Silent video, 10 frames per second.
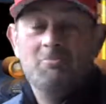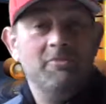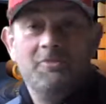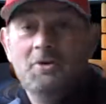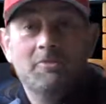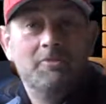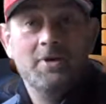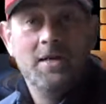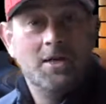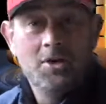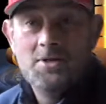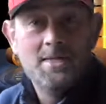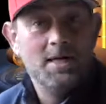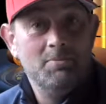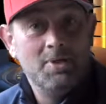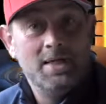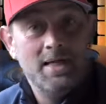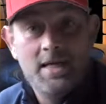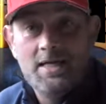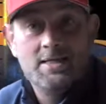feel free, contact me,
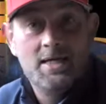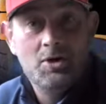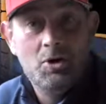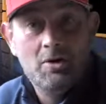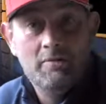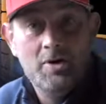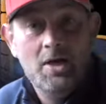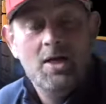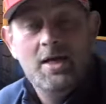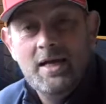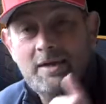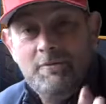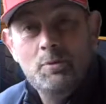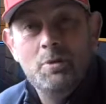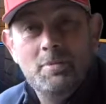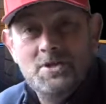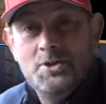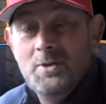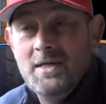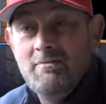get it sent over. If you want me to
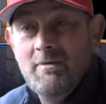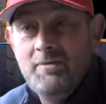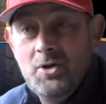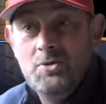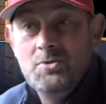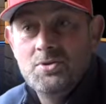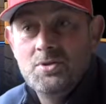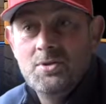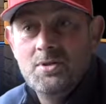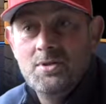do any reviews,